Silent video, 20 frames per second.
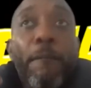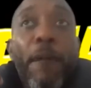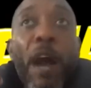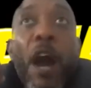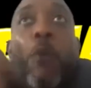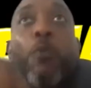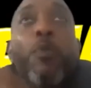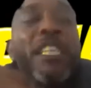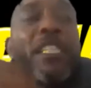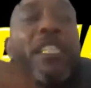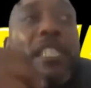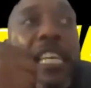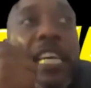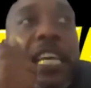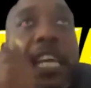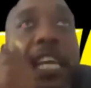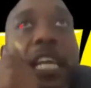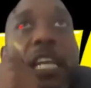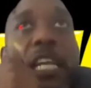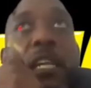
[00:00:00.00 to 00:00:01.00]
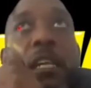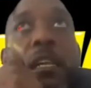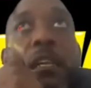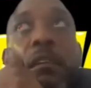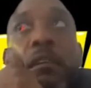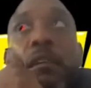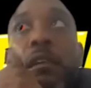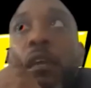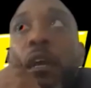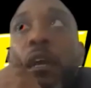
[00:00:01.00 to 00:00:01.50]
are we
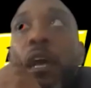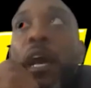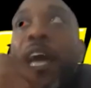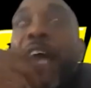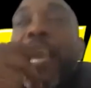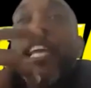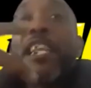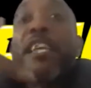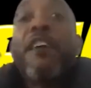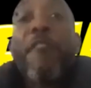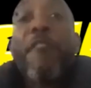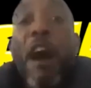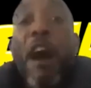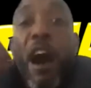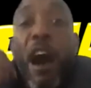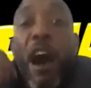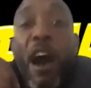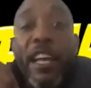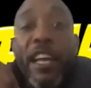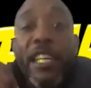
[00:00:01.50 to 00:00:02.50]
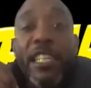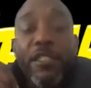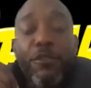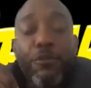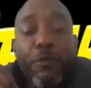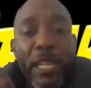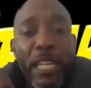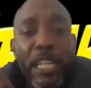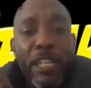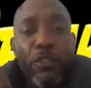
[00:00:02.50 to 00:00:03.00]
seeing any of our artists
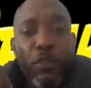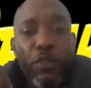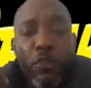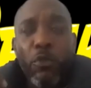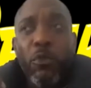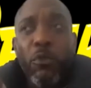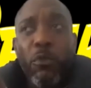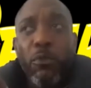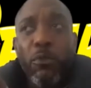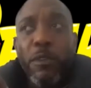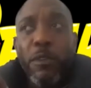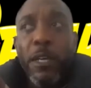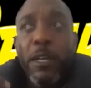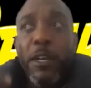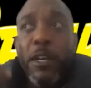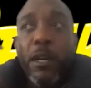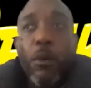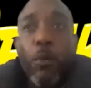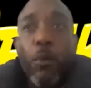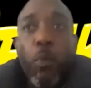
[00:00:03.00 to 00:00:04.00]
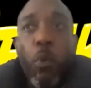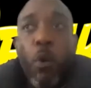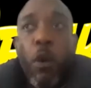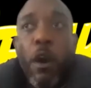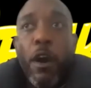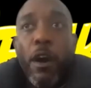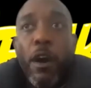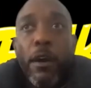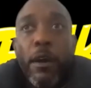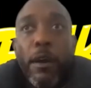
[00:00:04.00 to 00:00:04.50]
really do
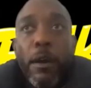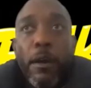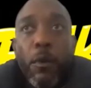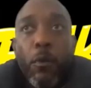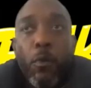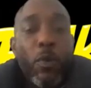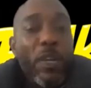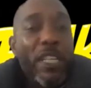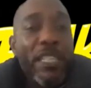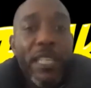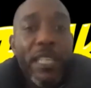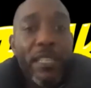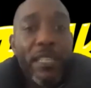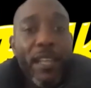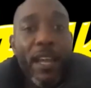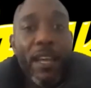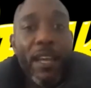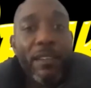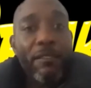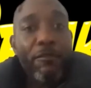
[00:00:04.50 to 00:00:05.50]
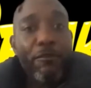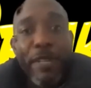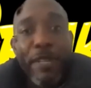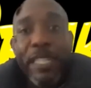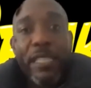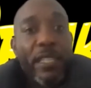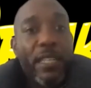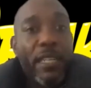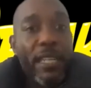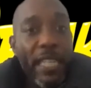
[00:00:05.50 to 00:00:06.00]
what Wiz has done
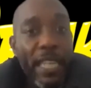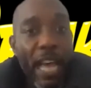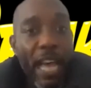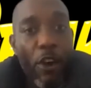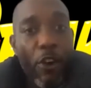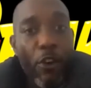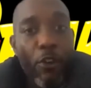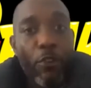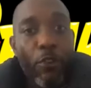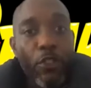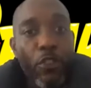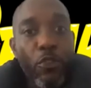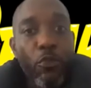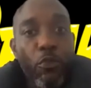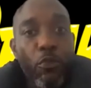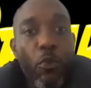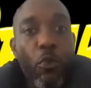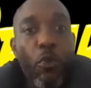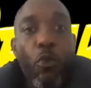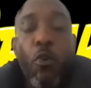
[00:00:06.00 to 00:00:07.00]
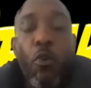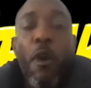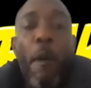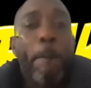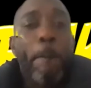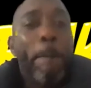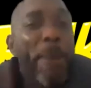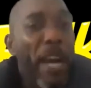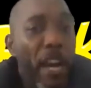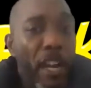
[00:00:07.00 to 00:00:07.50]
recently at O2 or a
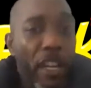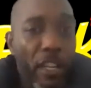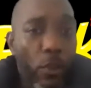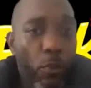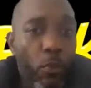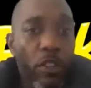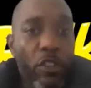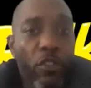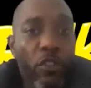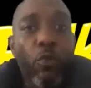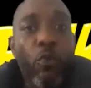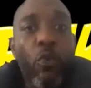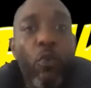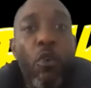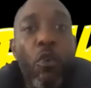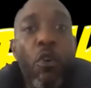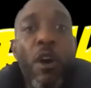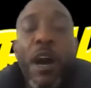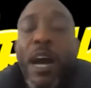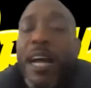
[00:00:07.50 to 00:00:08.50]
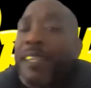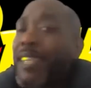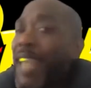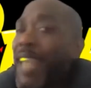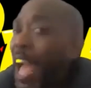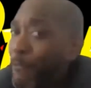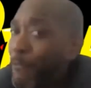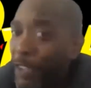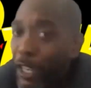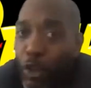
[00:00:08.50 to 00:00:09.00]
Burna would do or a
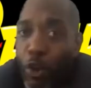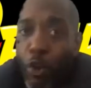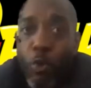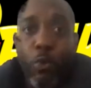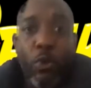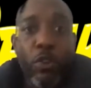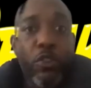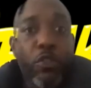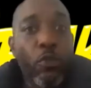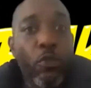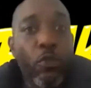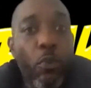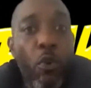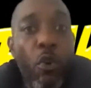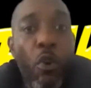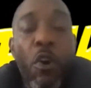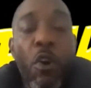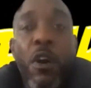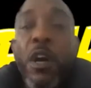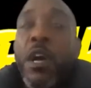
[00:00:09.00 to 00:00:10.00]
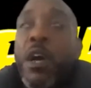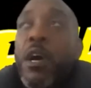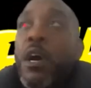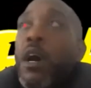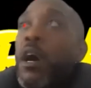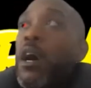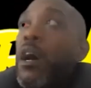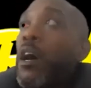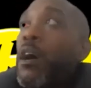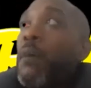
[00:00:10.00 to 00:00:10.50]
Davido would do or
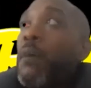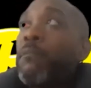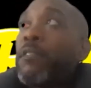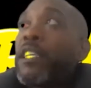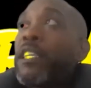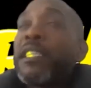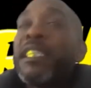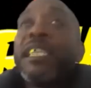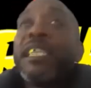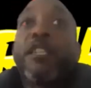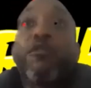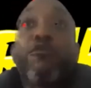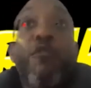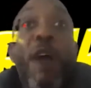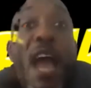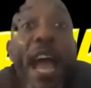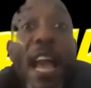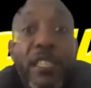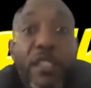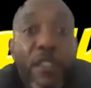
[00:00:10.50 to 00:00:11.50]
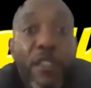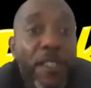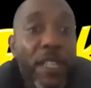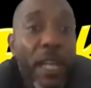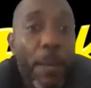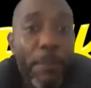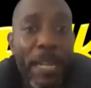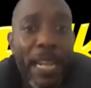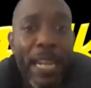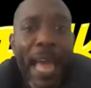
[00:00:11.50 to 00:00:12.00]
um, to see the rise of
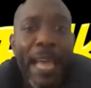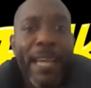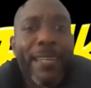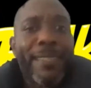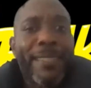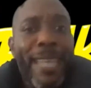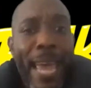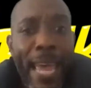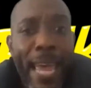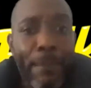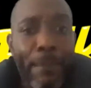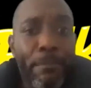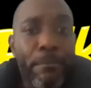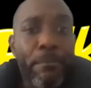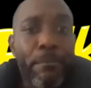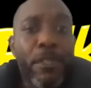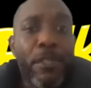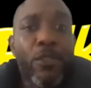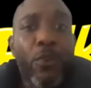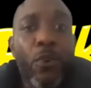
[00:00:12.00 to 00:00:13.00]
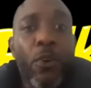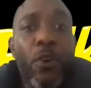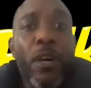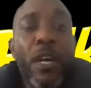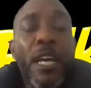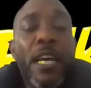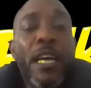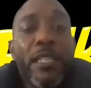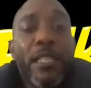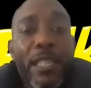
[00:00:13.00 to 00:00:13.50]
somebody like a Tems or
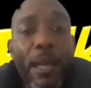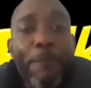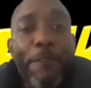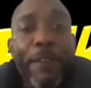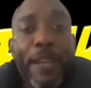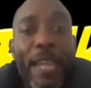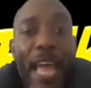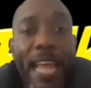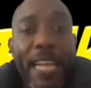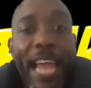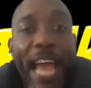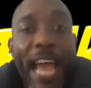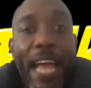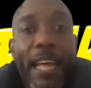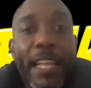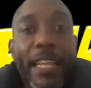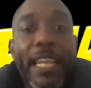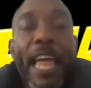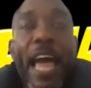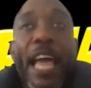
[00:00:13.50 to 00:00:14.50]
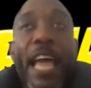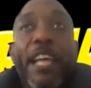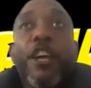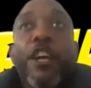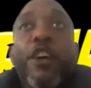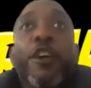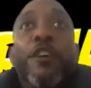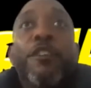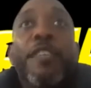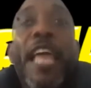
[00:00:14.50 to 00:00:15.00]
something like that. Like
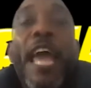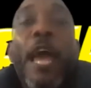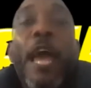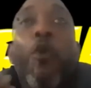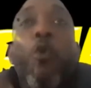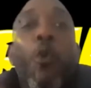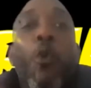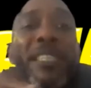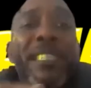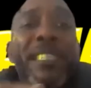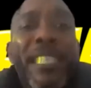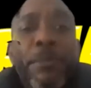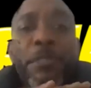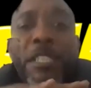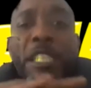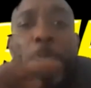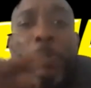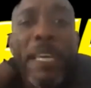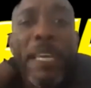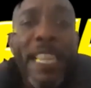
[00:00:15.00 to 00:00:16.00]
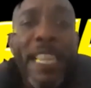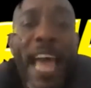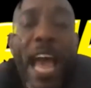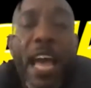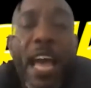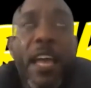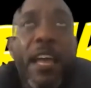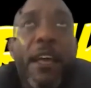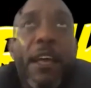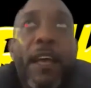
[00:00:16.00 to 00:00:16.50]
there always seems to be that
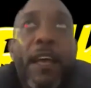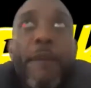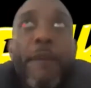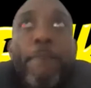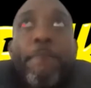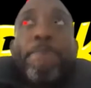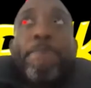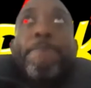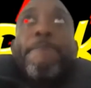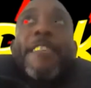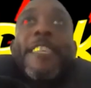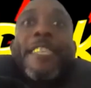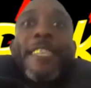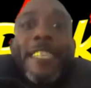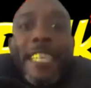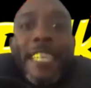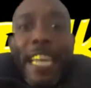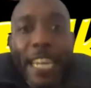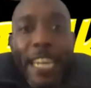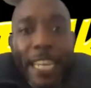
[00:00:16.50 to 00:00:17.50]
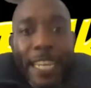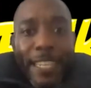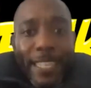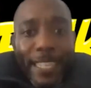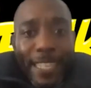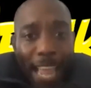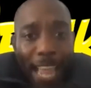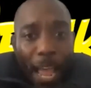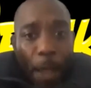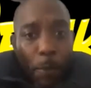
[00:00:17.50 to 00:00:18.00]
ceiling
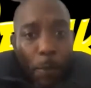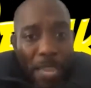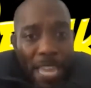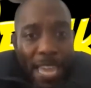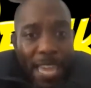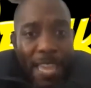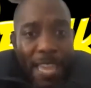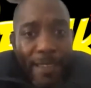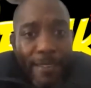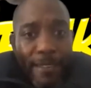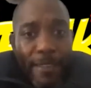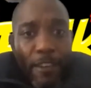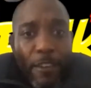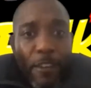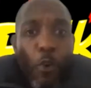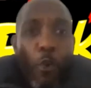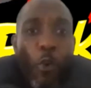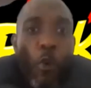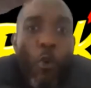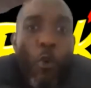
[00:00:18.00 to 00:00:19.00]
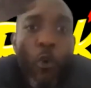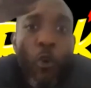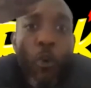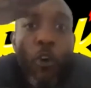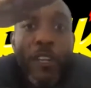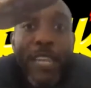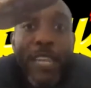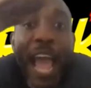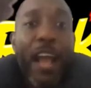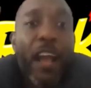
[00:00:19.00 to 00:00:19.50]
that we hit or
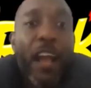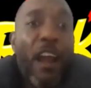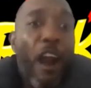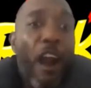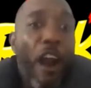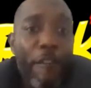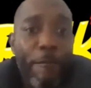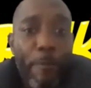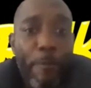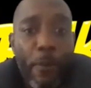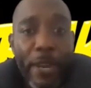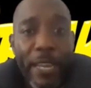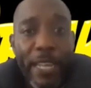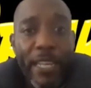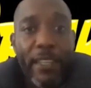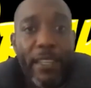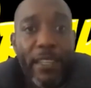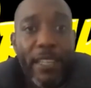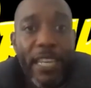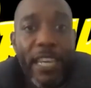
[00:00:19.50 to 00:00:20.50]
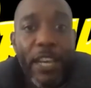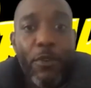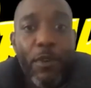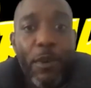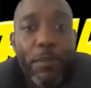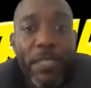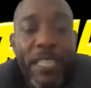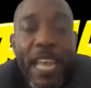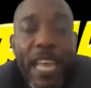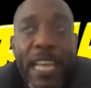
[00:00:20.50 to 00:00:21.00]
that cutoff point. You get what
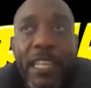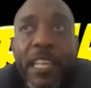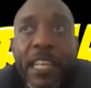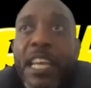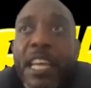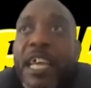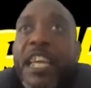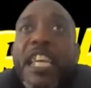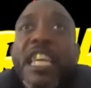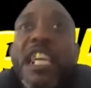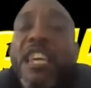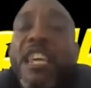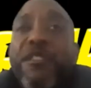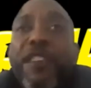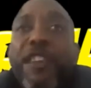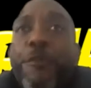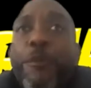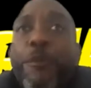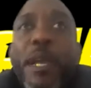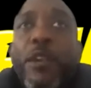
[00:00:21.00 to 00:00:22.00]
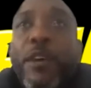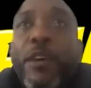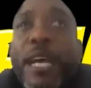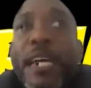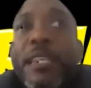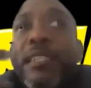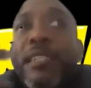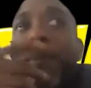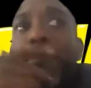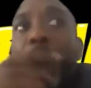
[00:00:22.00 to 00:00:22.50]
I'm saying? Even if we look at
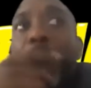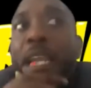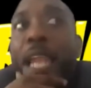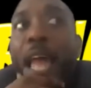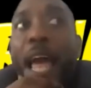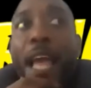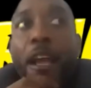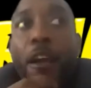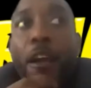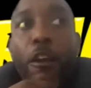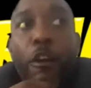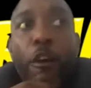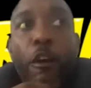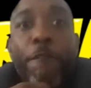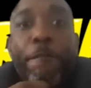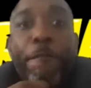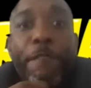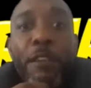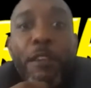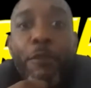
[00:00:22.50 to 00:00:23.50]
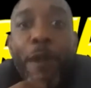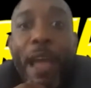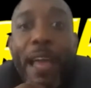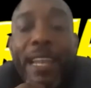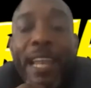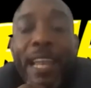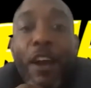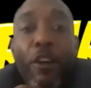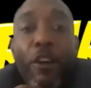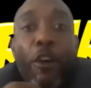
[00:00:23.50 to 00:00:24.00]
somebody like Koffee right
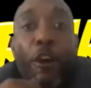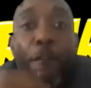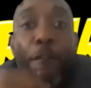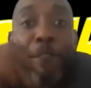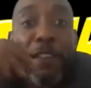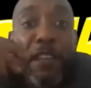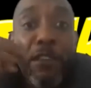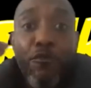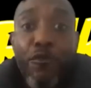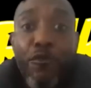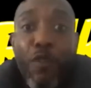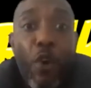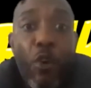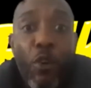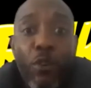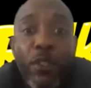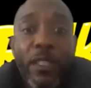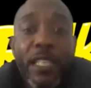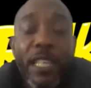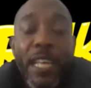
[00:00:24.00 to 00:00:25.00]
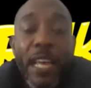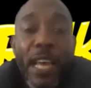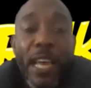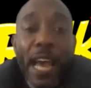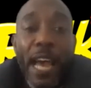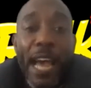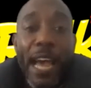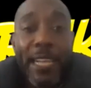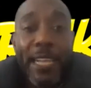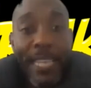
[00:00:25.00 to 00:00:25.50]
now, Koffee rose
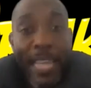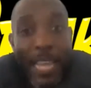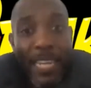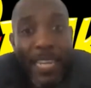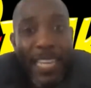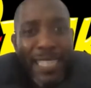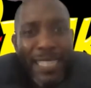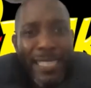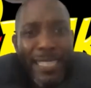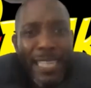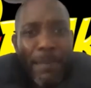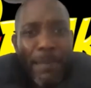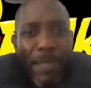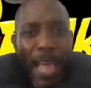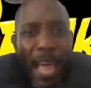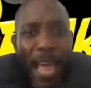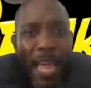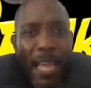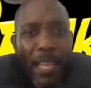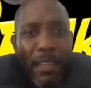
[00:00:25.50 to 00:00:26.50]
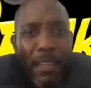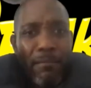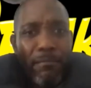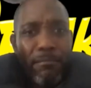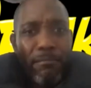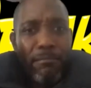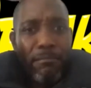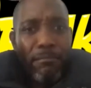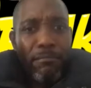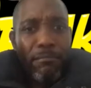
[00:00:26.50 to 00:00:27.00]
and then it seemed like
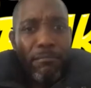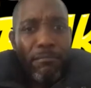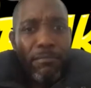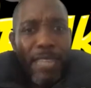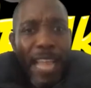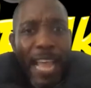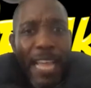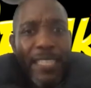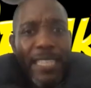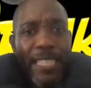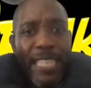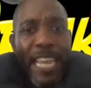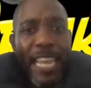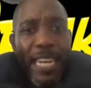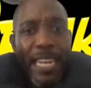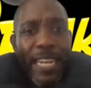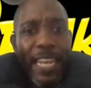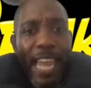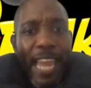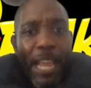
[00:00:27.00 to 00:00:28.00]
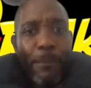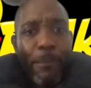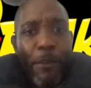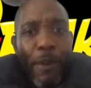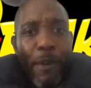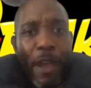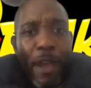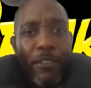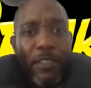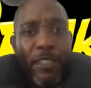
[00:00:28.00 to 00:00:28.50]
that ceiling came
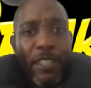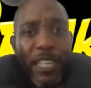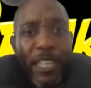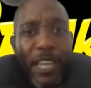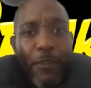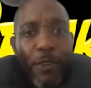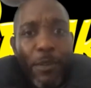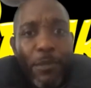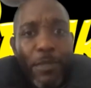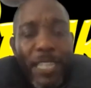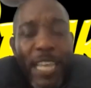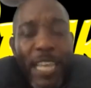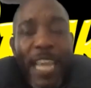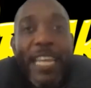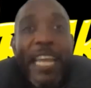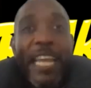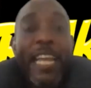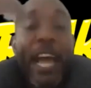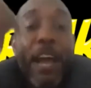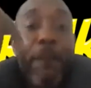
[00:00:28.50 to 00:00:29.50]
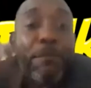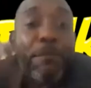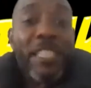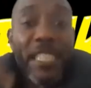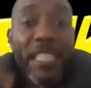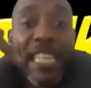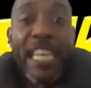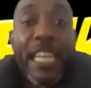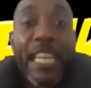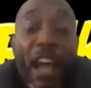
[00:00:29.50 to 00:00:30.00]
around. You get what I'm saying? And I'm
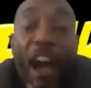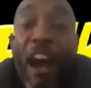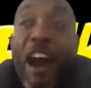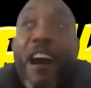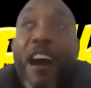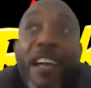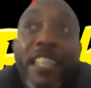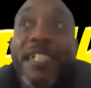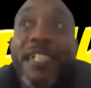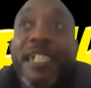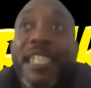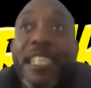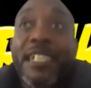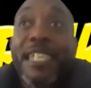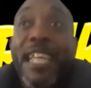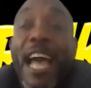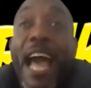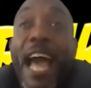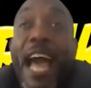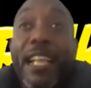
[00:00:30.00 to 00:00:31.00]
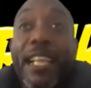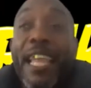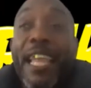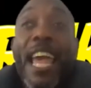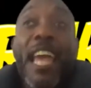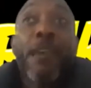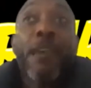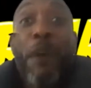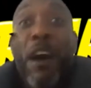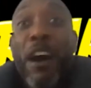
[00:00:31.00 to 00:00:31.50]
seeing artists that
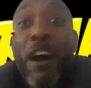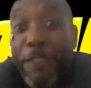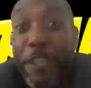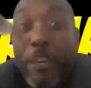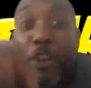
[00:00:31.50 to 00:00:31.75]
came after